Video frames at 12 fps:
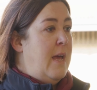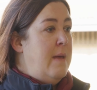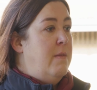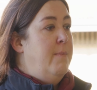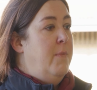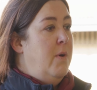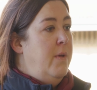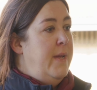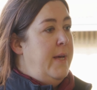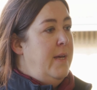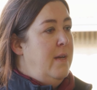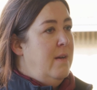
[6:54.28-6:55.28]
keep them on
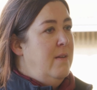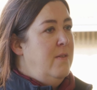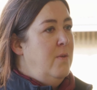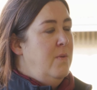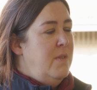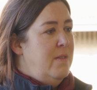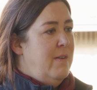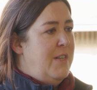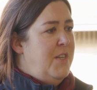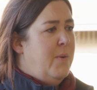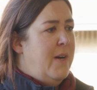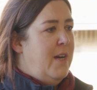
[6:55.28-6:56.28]
it, because horses are
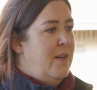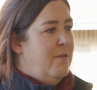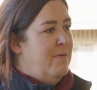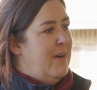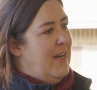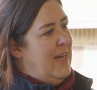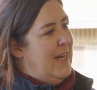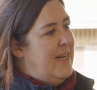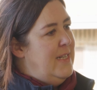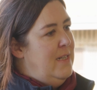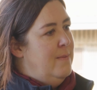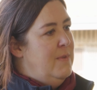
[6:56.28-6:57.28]
actually quite good at
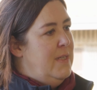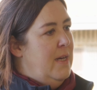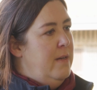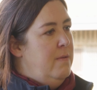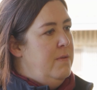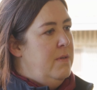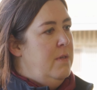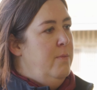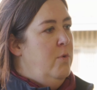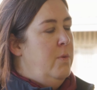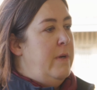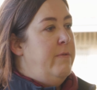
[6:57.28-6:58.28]
regulating themselves. The
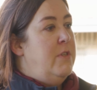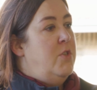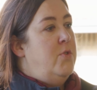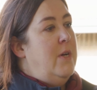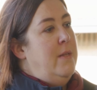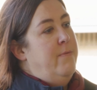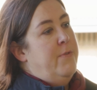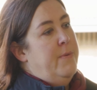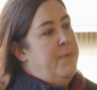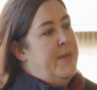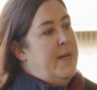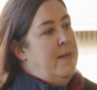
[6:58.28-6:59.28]
more we restrict them
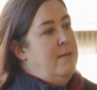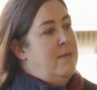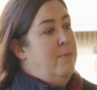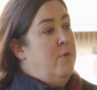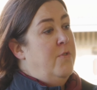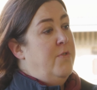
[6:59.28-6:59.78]
from things, the more